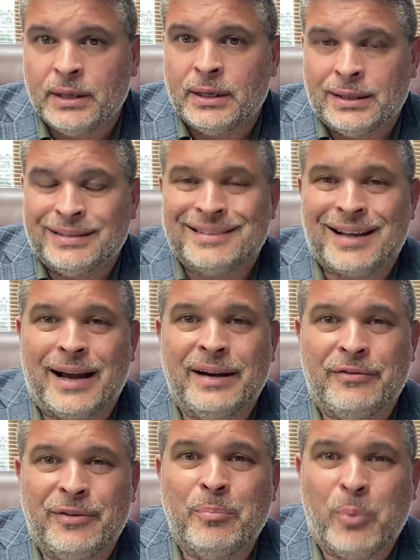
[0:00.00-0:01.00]
It's kind
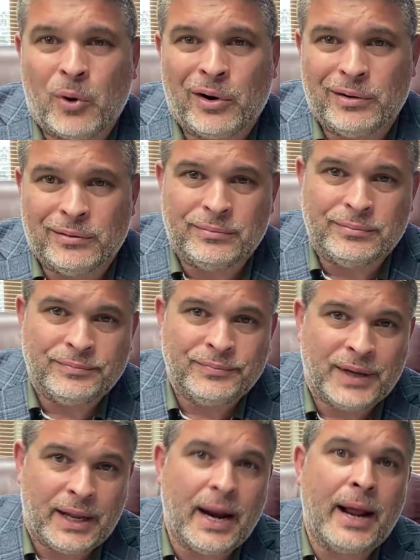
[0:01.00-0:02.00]
of important,
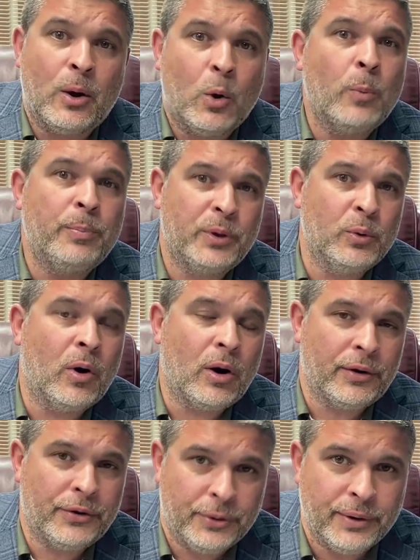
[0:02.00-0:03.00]
and I hope you
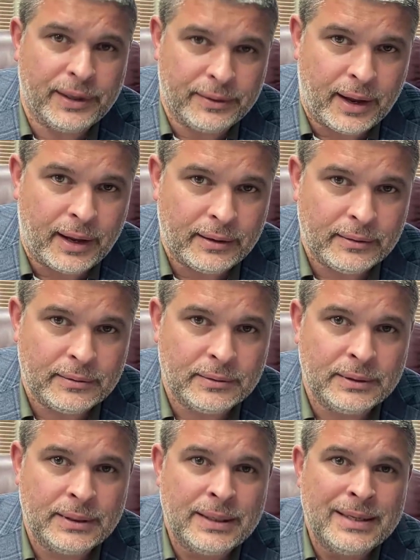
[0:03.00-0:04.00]
are doing that.
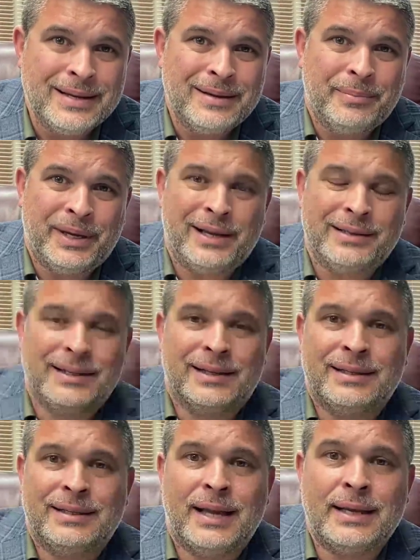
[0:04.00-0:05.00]
Because
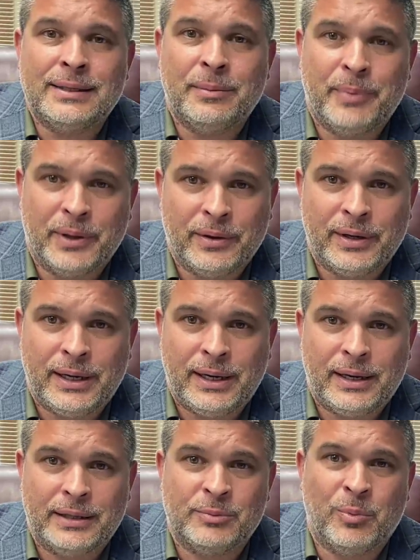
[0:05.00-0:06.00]
accessibility
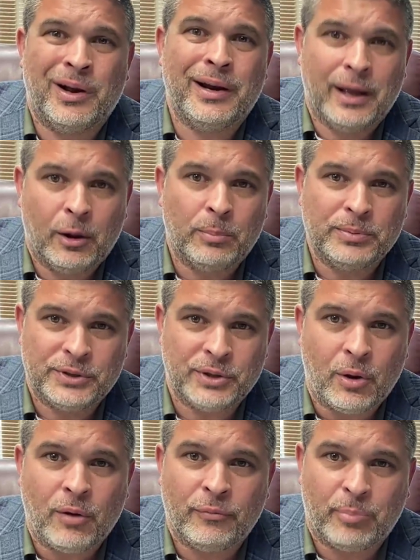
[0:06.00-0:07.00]
is what helps
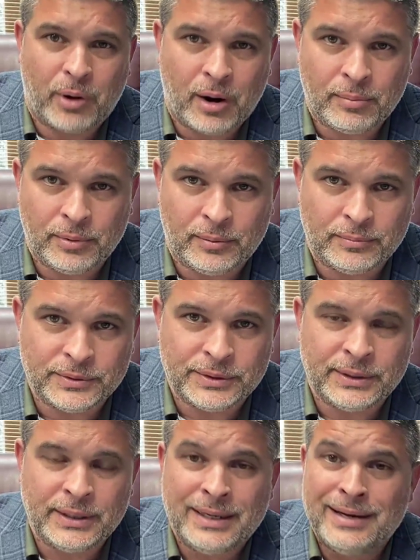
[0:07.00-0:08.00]
solve problems.
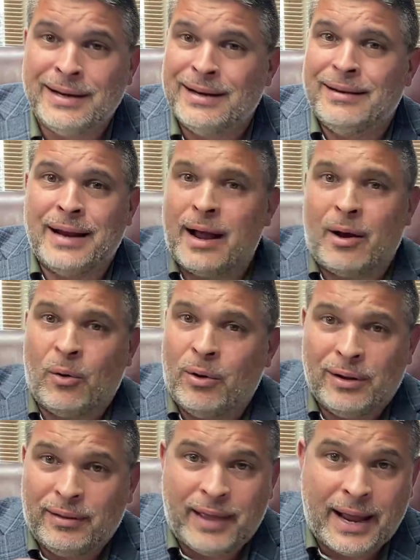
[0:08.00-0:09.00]
Now,
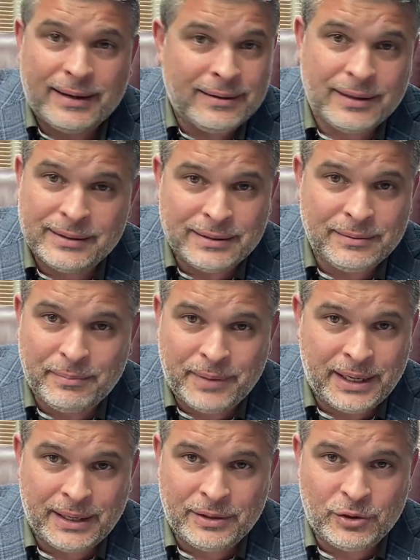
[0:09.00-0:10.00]
that doesn't
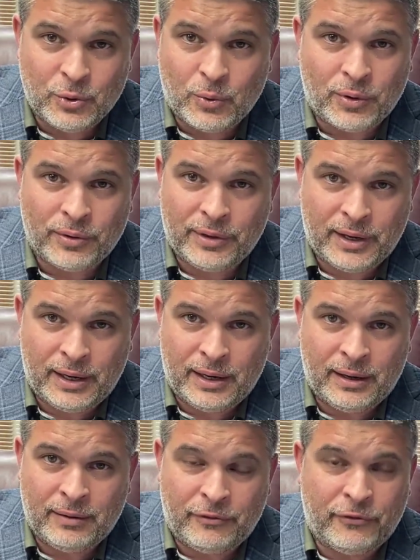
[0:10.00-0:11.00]
mean you're
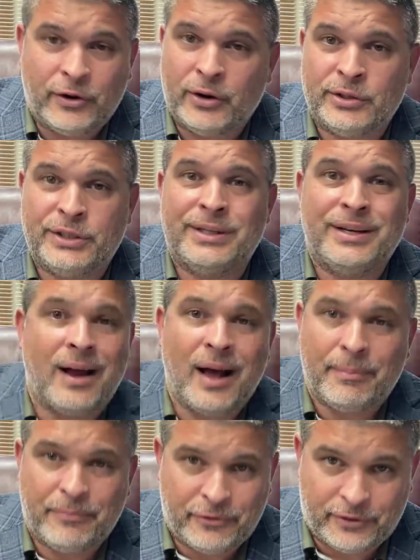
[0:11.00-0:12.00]
the first
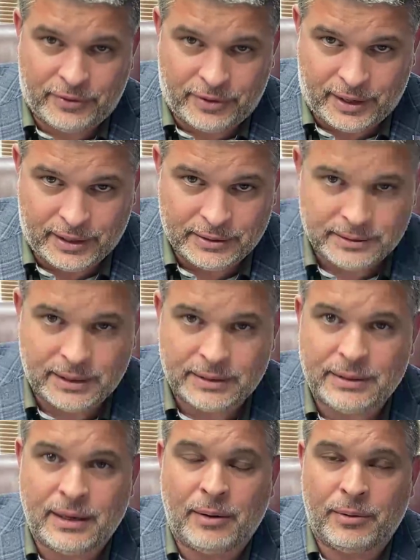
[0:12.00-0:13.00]
stop for things. That's
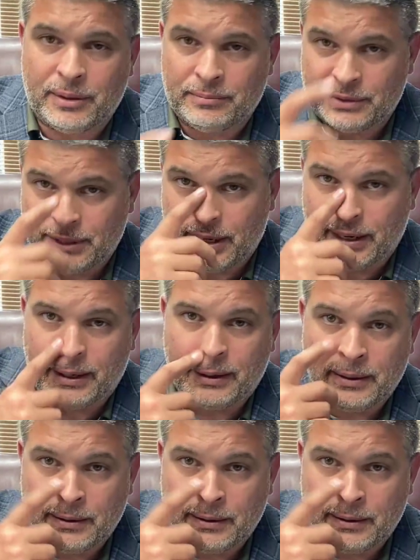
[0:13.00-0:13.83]
not what I'm saying.